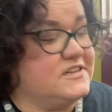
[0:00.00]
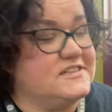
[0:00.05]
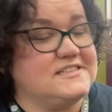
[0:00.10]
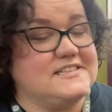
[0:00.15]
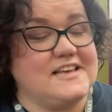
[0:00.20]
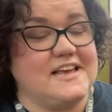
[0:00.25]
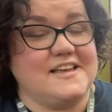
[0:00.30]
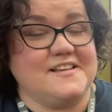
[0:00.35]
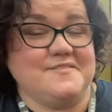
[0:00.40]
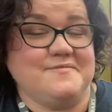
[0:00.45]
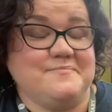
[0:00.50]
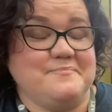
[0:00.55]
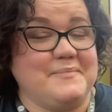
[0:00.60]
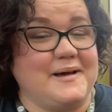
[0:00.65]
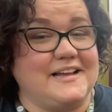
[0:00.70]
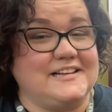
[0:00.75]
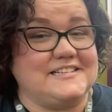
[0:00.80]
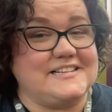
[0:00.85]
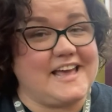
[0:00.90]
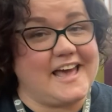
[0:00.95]
said,
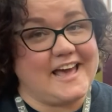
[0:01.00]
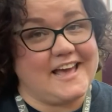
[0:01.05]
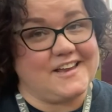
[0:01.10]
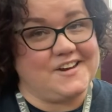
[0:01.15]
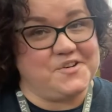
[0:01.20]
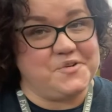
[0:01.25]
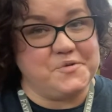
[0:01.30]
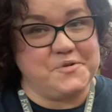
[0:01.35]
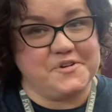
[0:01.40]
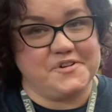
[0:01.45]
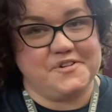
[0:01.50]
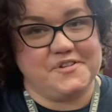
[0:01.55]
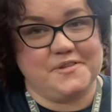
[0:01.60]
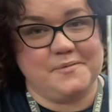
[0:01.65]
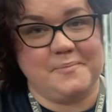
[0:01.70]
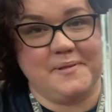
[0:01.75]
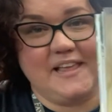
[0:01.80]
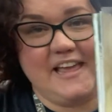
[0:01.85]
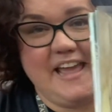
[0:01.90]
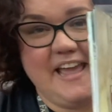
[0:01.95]
"My dad ordered the
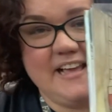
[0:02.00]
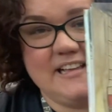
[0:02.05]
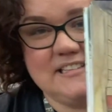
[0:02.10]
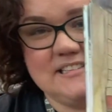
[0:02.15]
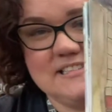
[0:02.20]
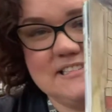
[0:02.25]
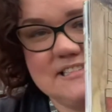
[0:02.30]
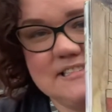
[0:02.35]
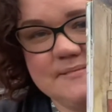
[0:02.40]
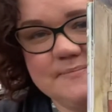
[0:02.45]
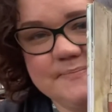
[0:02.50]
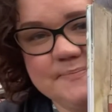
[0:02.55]
plans."